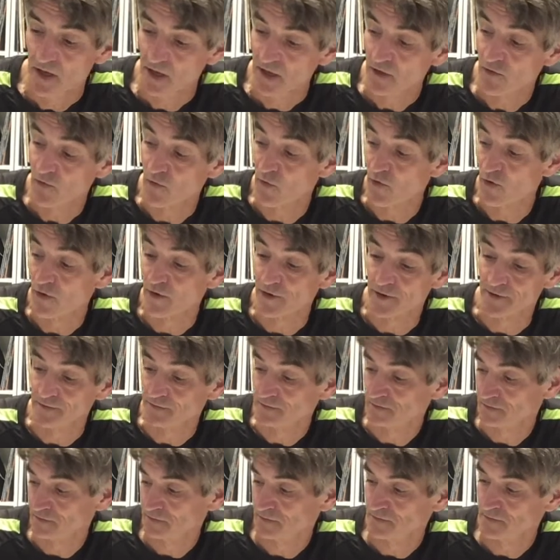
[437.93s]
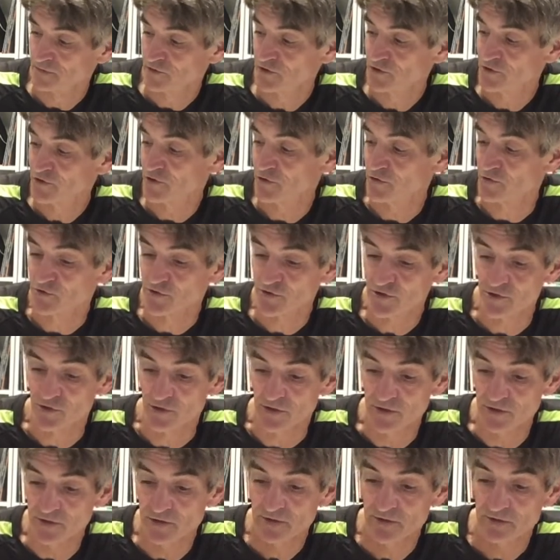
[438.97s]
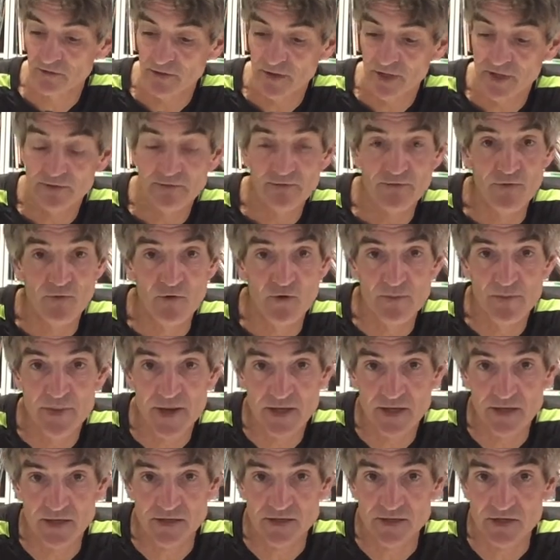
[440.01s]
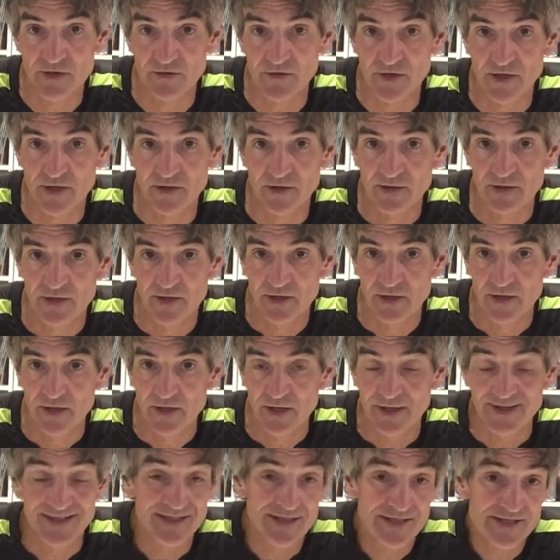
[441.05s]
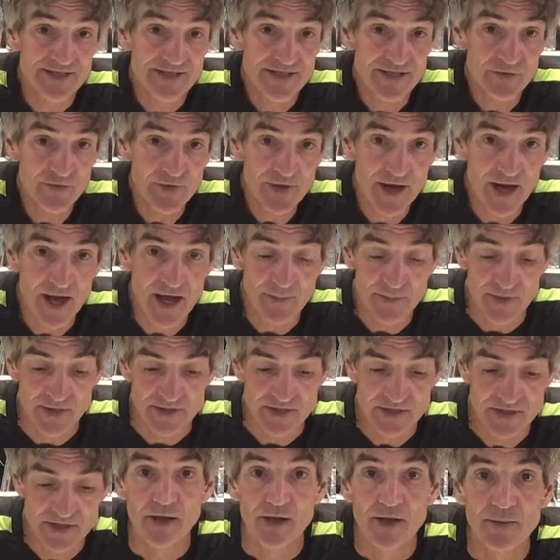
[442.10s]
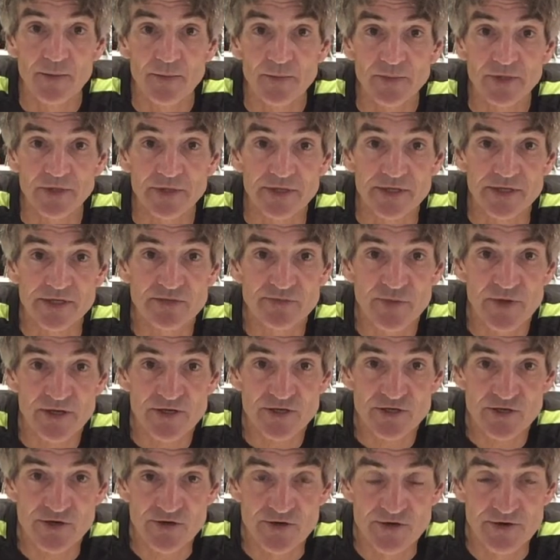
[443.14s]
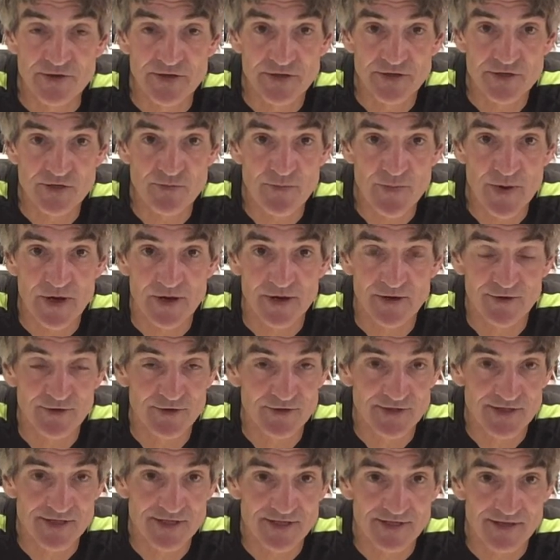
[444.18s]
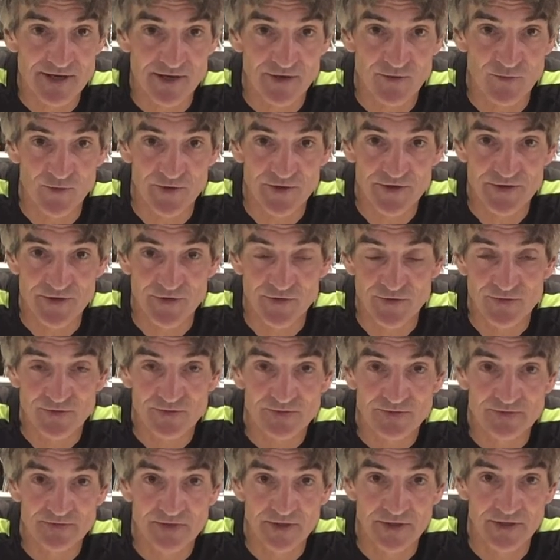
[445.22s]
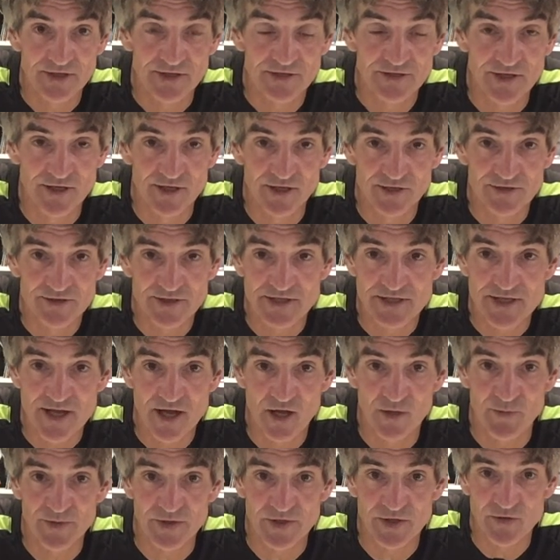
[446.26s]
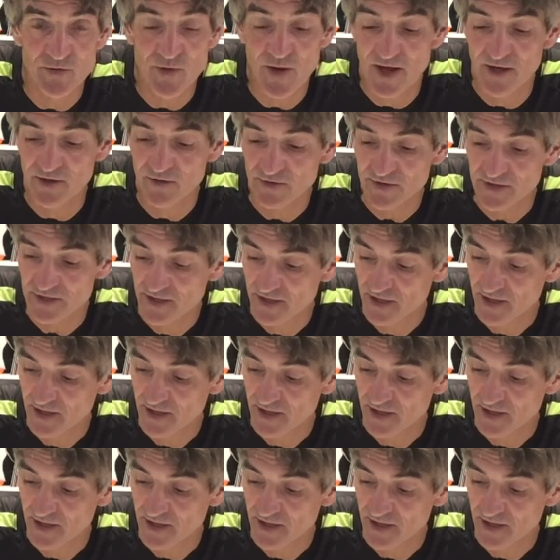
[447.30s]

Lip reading: Or 2 sugar and 4 baking soda? And see what happens. Please make sure that your parents are with you. An adult is helping you out.